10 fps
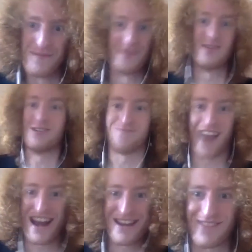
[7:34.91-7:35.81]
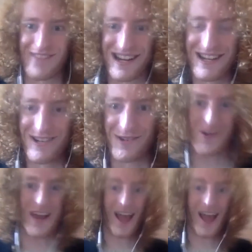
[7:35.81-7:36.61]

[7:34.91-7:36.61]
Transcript: You bloody will enjoy it.